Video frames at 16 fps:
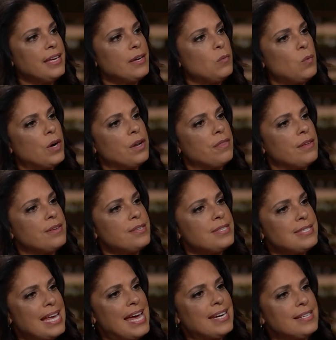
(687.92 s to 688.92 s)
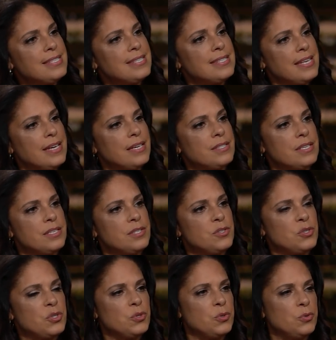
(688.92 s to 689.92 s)
I think one of the saddest things is
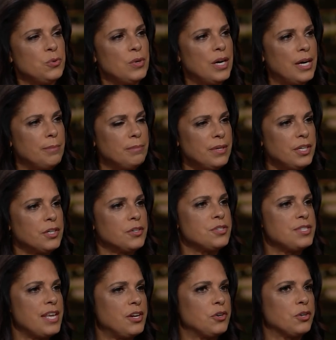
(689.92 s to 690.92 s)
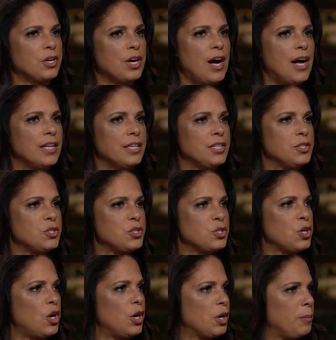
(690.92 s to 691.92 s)
to hear Senator Collins
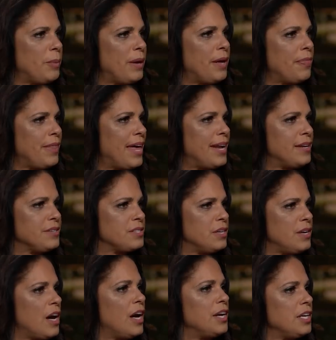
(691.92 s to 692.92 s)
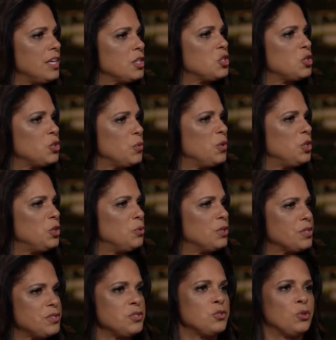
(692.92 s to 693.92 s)
talk about that as a non-issue when you
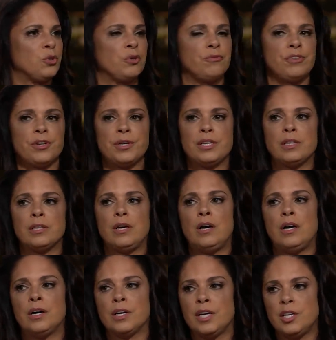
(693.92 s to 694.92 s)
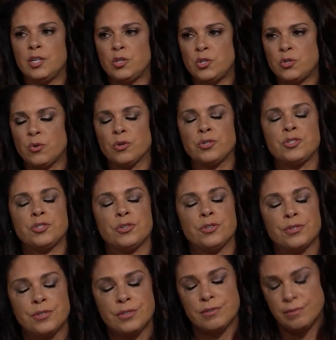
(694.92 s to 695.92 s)
listen to her very long and
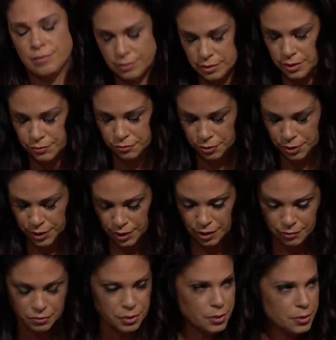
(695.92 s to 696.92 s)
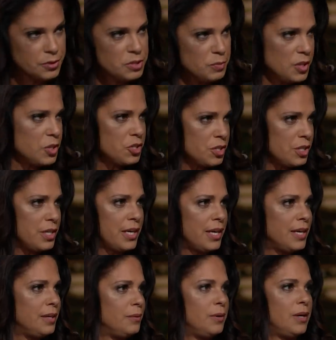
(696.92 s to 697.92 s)
tortured delivery of her speech
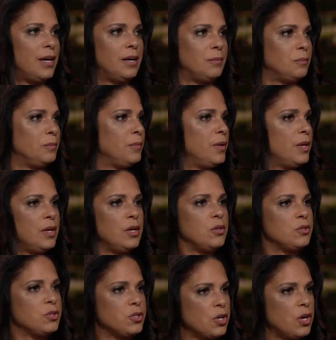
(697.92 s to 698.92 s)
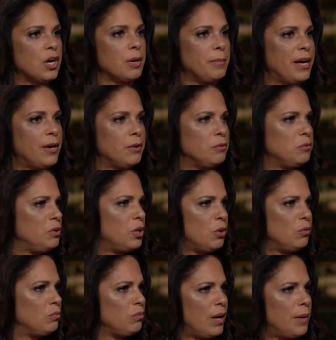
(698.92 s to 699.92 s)
today to talk about, you
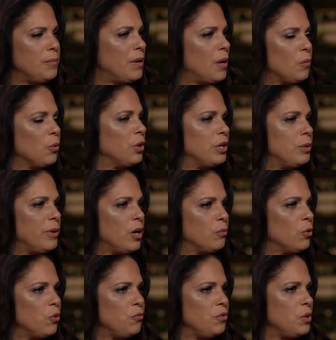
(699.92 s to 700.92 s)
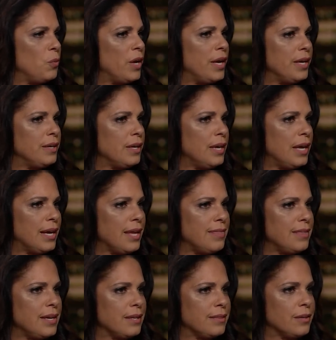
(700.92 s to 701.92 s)
know, I'm not worried about Roe v. Wade. And I
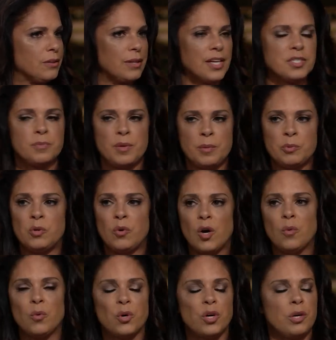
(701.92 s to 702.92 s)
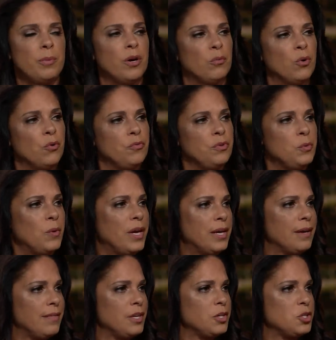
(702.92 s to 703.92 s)
think there are lots of people who are worried about Roe v. Wade.
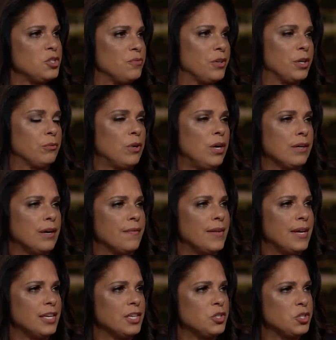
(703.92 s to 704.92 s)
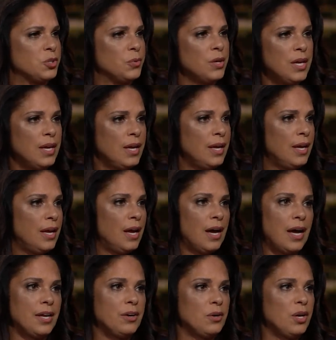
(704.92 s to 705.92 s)
I think she's very wrong on that issue. Oh.
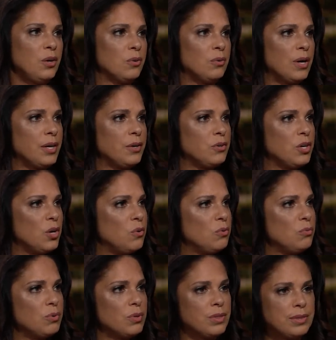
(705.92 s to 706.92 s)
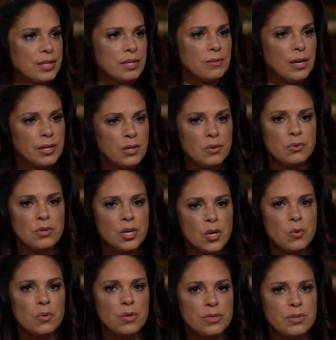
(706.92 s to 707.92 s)
I don't know what
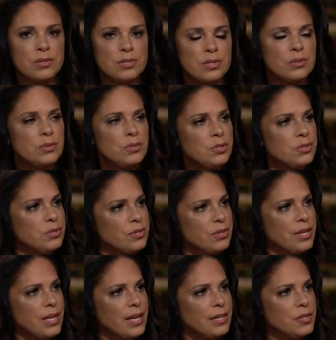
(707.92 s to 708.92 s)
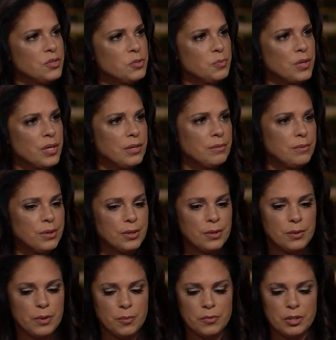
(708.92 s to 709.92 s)
the solution to that is, but, you know,
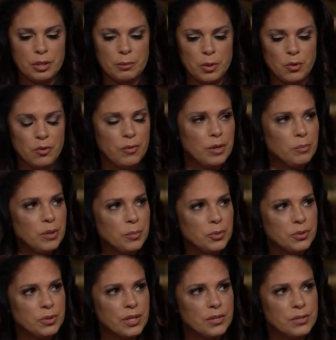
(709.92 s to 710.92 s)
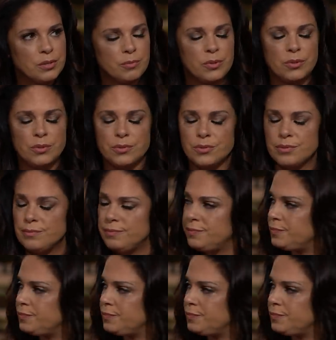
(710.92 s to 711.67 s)
hopefully it'll motivate people to get to the polls.